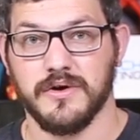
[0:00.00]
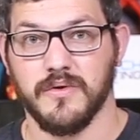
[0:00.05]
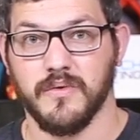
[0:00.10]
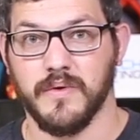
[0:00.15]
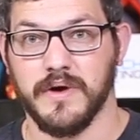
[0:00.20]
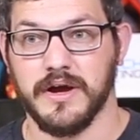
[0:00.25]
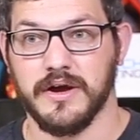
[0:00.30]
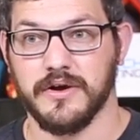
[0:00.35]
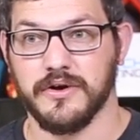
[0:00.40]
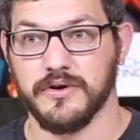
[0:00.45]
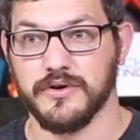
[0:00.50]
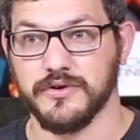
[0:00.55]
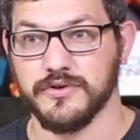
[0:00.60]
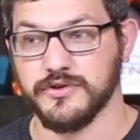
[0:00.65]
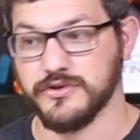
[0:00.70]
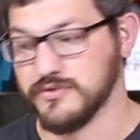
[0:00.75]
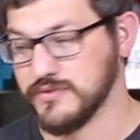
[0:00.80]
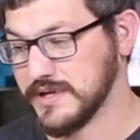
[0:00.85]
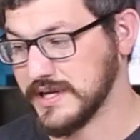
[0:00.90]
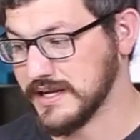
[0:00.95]
where
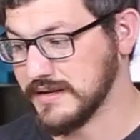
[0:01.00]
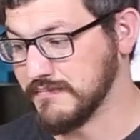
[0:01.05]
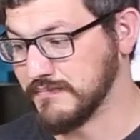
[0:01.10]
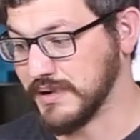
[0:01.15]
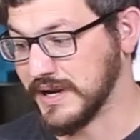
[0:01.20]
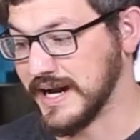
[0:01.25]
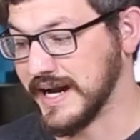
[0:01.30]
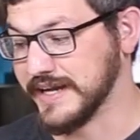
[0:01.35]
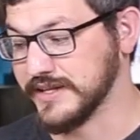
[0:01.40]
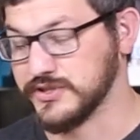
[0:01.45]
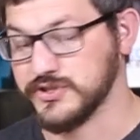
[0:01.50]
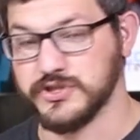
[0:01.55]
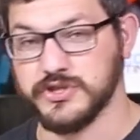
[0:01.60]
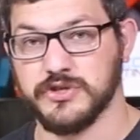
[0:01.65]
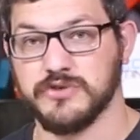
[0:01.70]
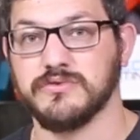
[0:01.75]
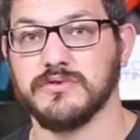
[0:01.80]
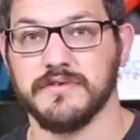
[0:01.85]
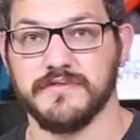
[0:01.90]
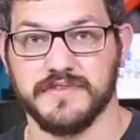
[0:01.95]
you can buy
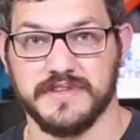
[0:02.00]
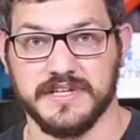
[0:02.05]
2 of